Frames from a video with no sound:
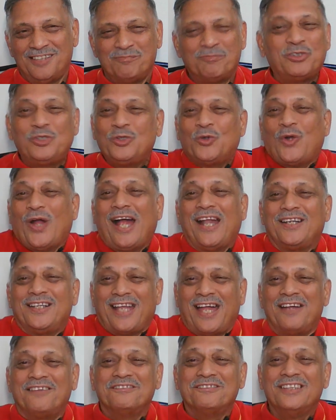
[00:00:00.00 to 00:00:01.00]
But you can't
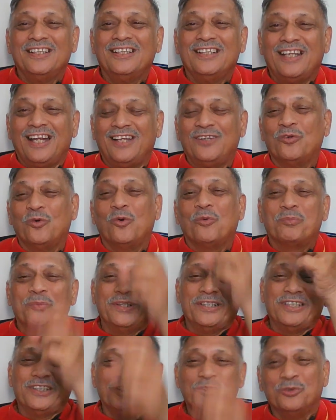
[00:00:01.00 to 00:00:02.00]
have an
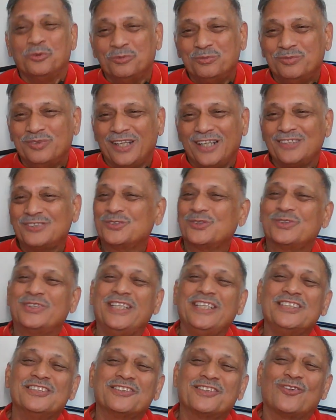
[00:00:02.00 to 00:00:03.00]
open tube. And so
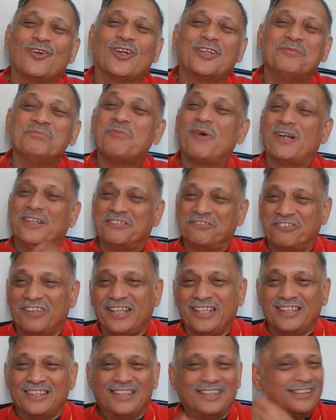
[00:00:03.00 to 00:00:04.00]
things got
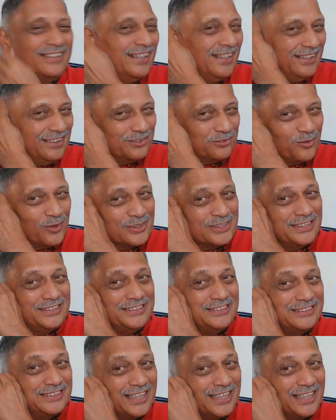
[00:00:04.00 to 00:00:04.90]
modified. And it wasn't